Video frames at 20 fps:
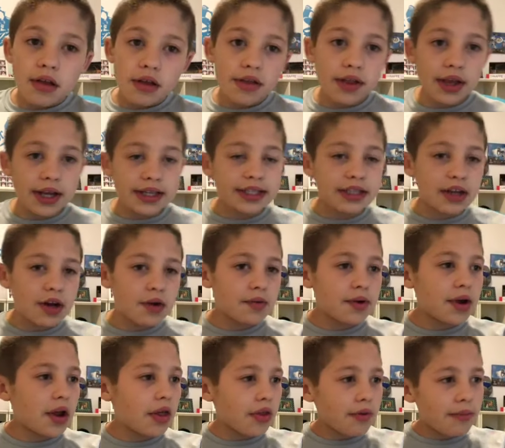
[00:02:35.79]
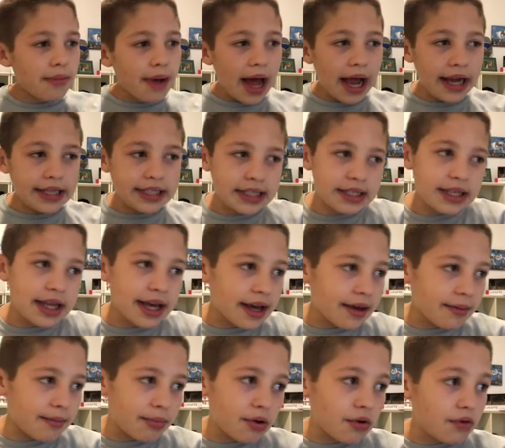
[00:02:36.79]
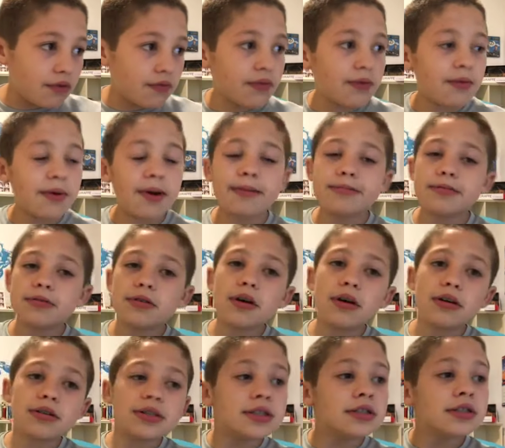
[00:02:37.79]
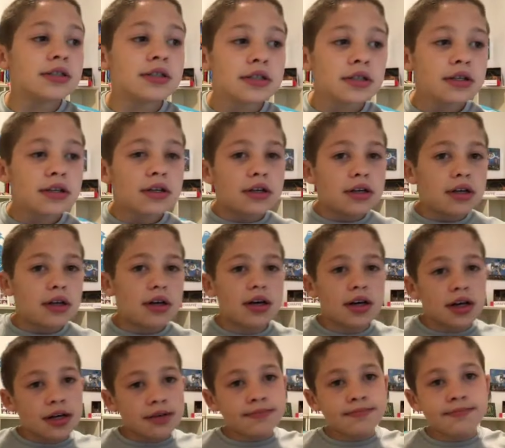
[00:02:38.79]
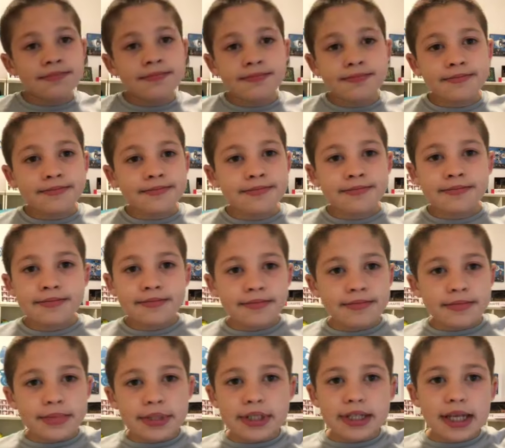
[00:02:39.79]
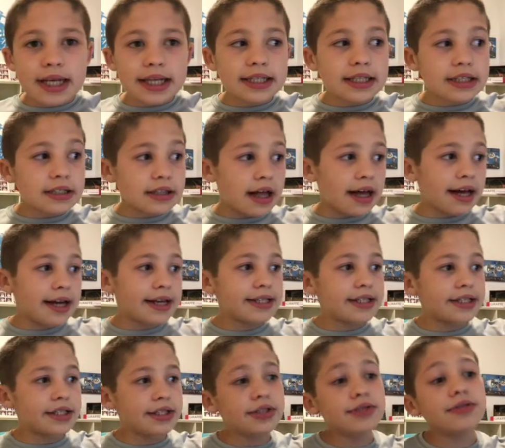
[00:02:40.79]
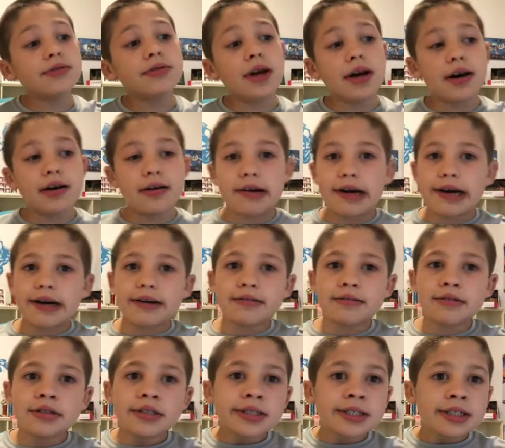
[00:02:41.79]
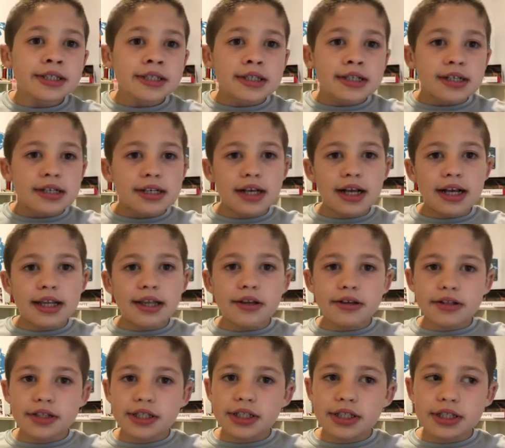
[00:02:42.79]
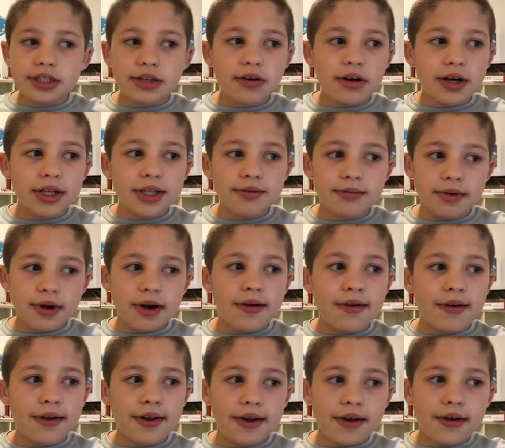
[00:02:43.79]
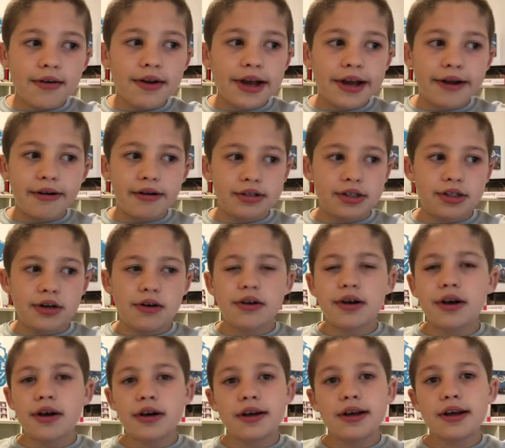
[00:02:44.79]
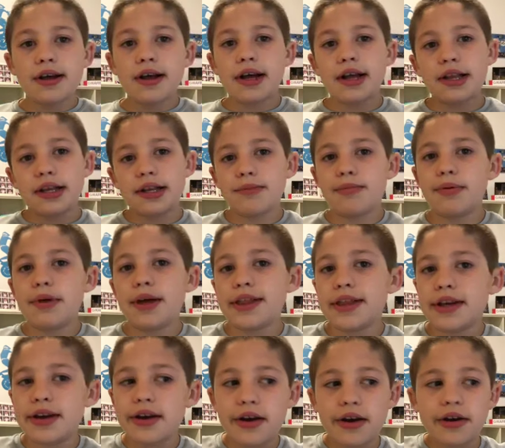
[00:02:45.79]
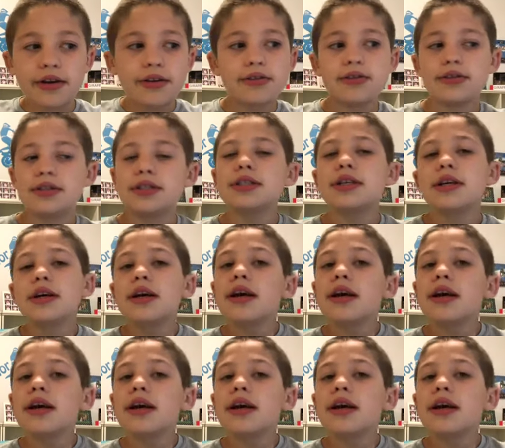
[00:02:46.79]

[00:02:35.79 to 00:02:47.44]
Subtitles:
they still have another match and they can prove the refs wrong. But then the Lions do go out and they're still on the road, go to Arizona to play the Cardinals.